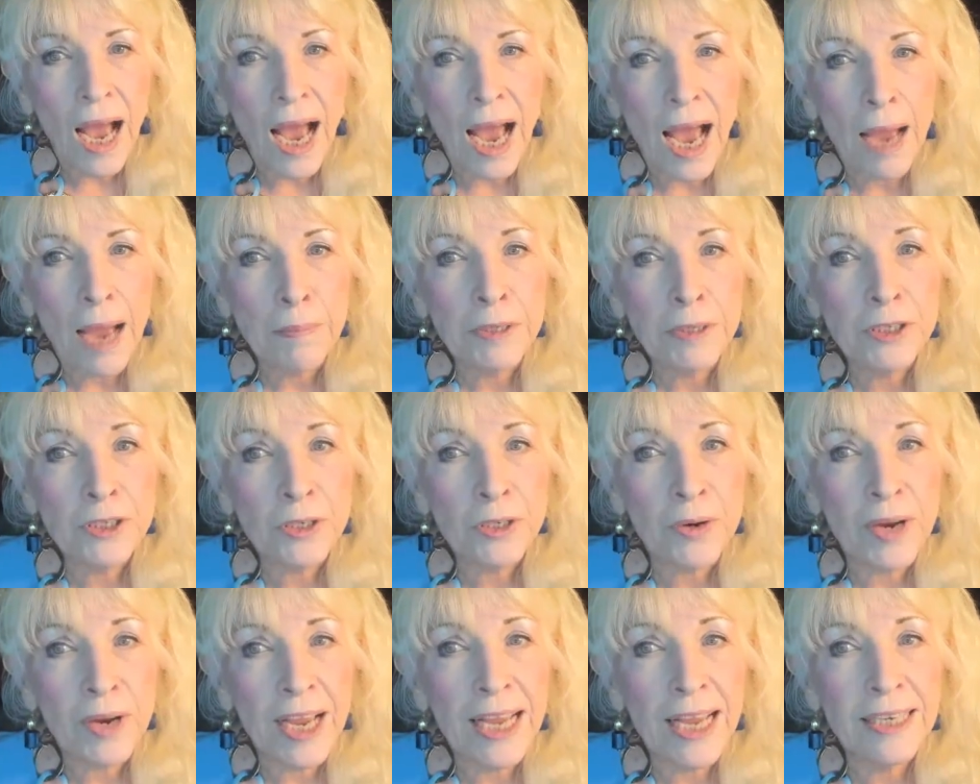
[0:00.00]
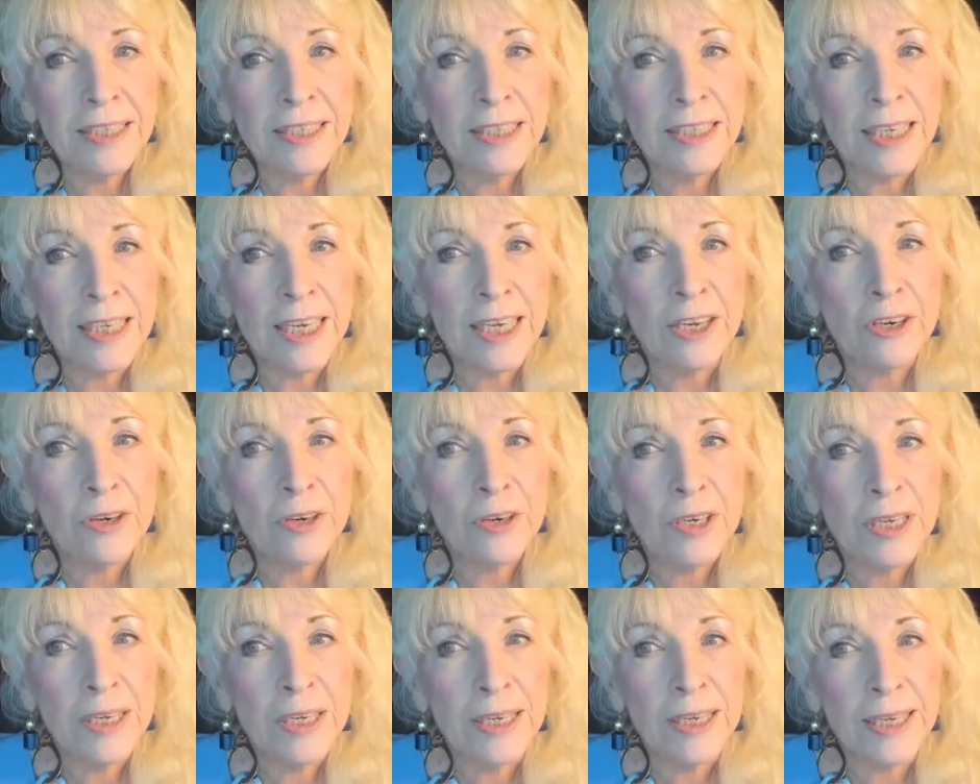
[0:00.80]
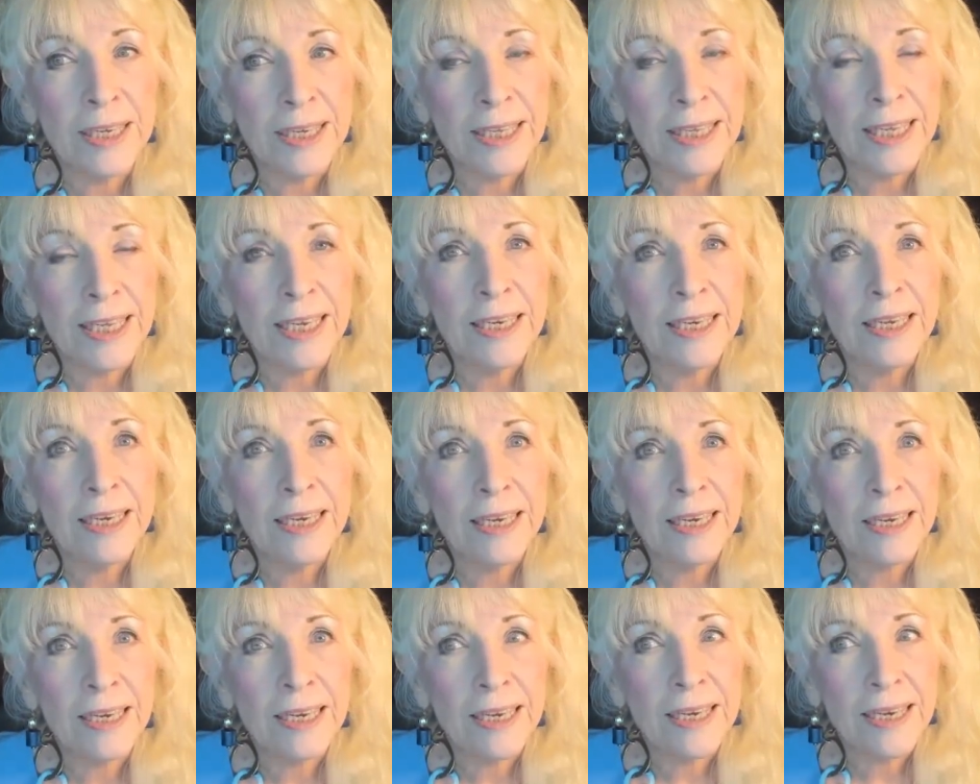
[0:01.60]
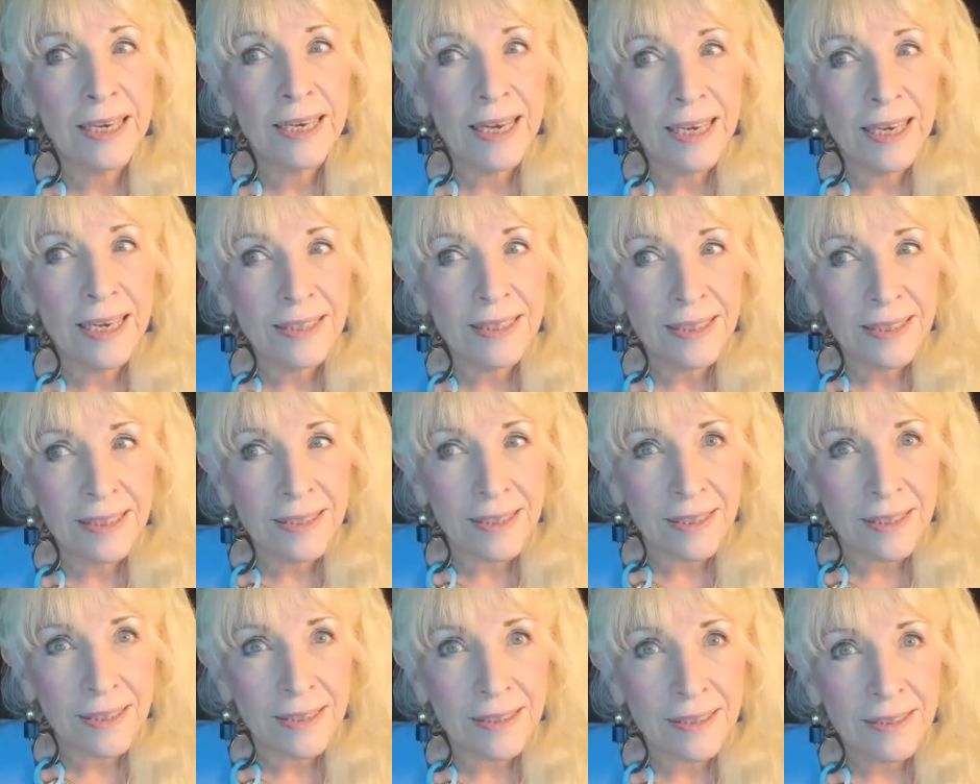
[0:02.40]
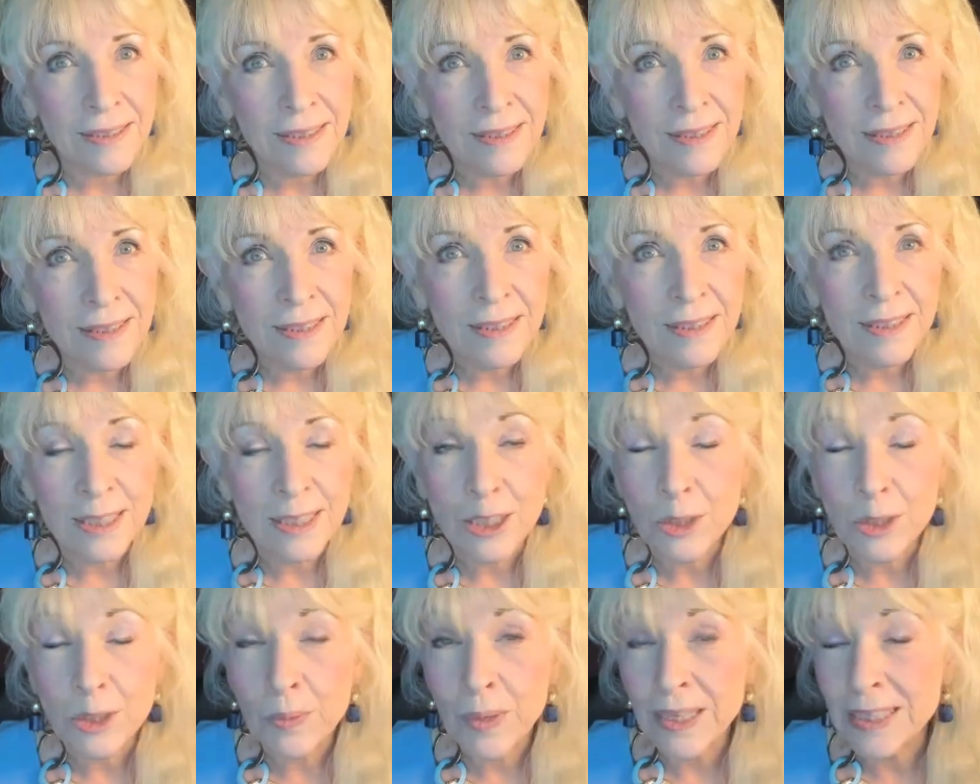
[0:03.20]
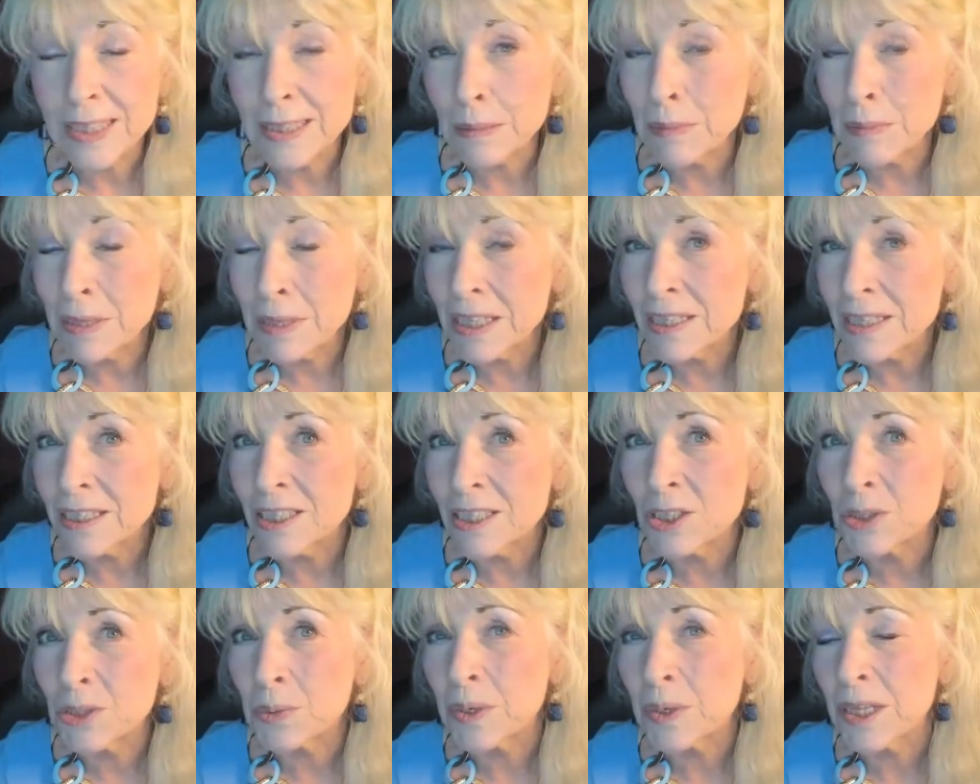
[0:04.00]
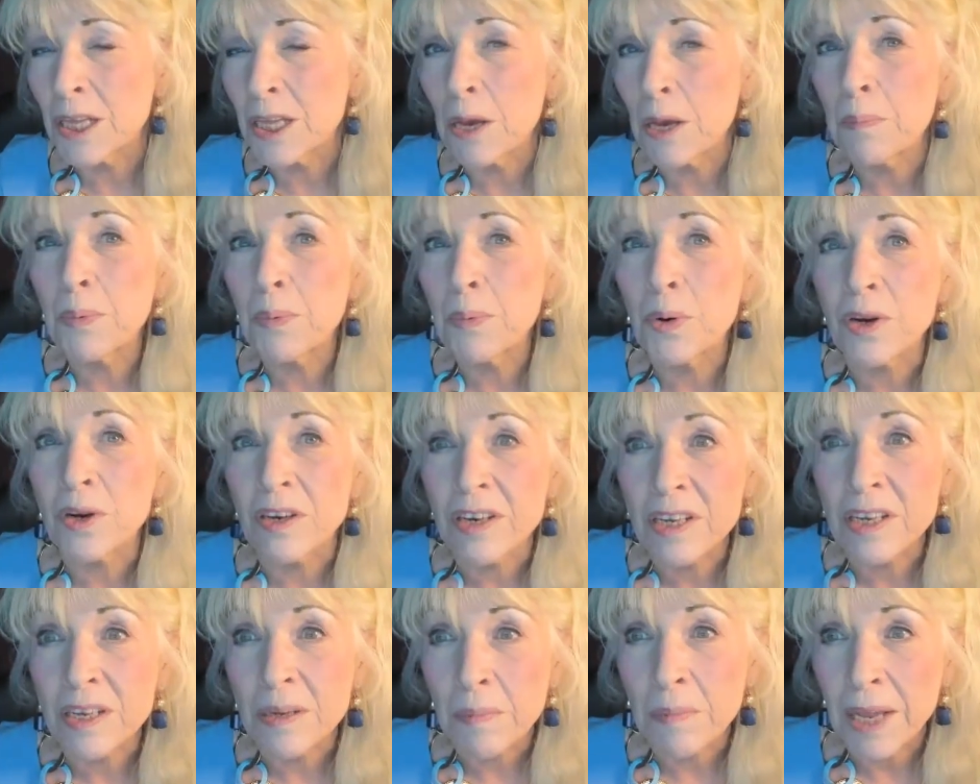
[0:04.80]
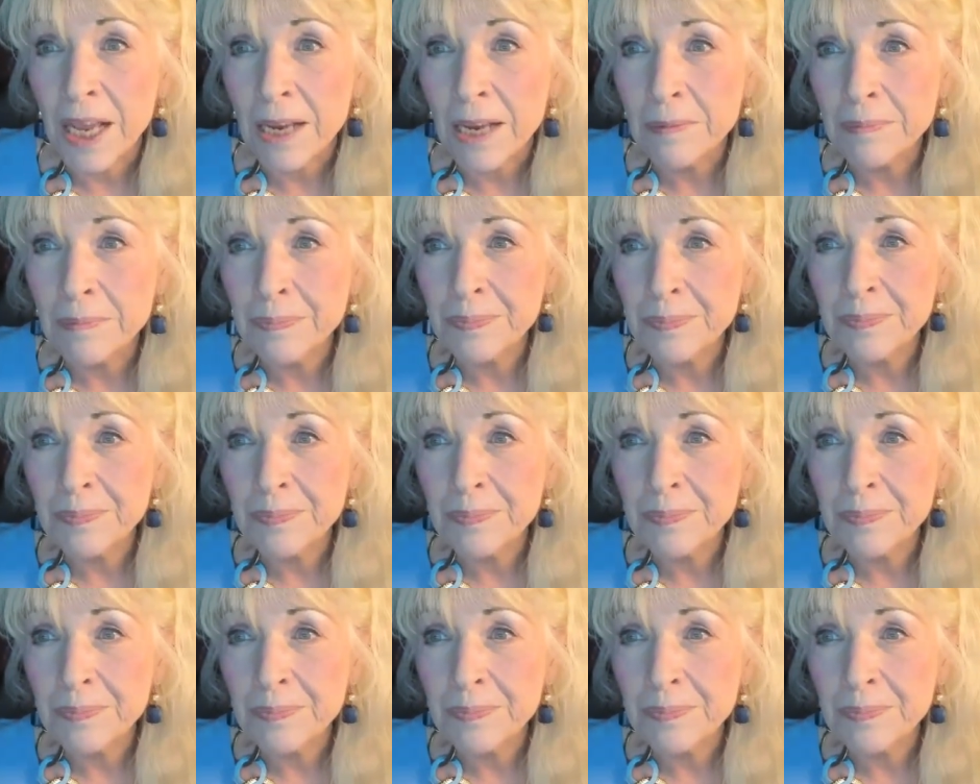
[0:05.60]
I'm a trained inner healing counselor. That's why some of this is really important to me.